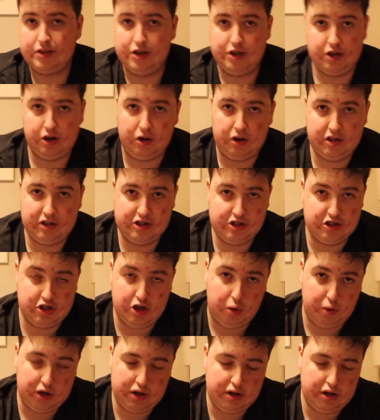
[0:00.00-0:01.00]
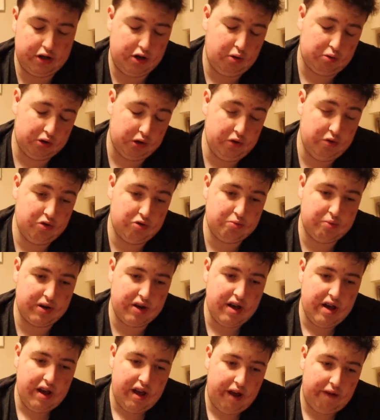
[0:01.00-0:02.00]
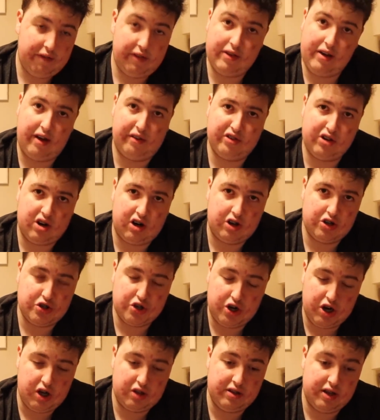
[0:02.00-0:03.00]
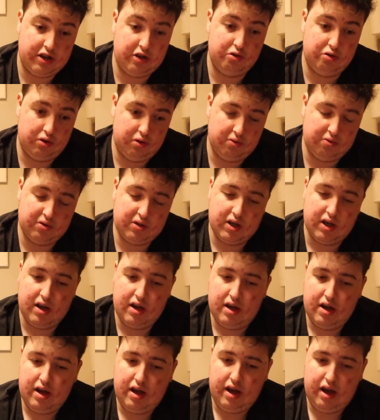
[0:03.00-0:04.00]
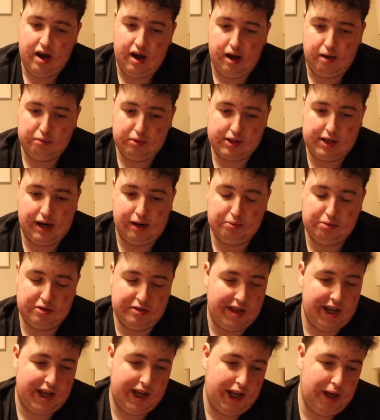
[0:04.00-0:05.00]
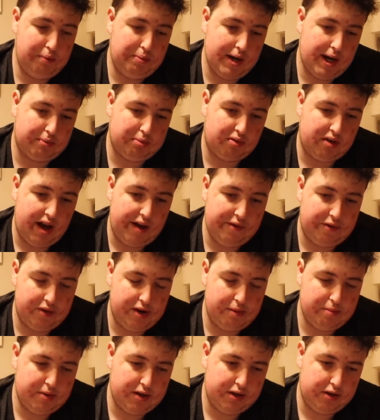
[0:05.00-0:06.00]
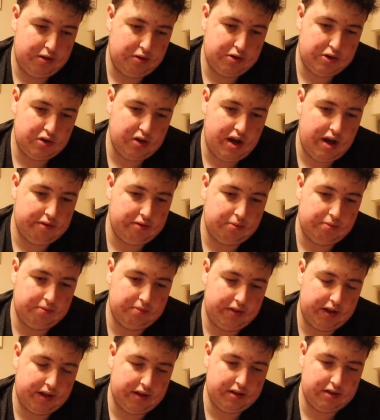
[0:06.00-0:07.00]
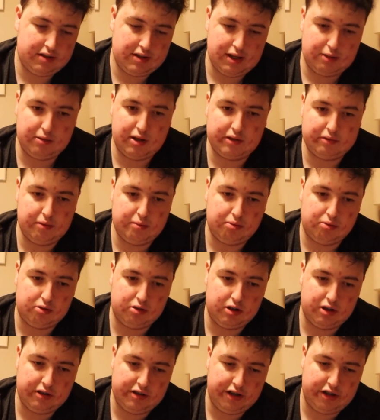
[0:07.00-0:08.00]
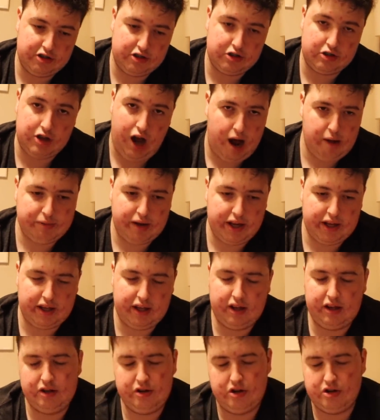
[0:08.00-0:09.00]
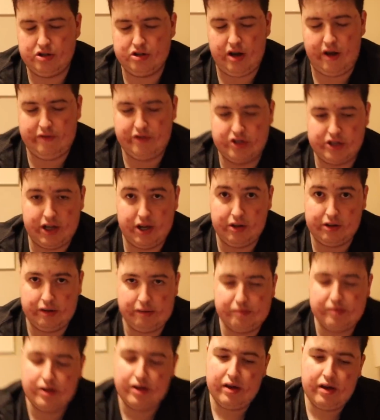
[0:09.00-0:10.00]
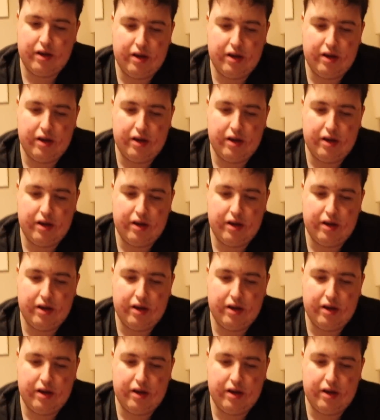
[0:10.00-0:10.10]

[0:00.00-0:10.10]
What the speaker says: you don't lose. But if then the other cards are good, then you lose. With Gumbler, they can keep the double rivalry, but you still have a somewhat of a board, and they're just top decking, and you can just often just kill them.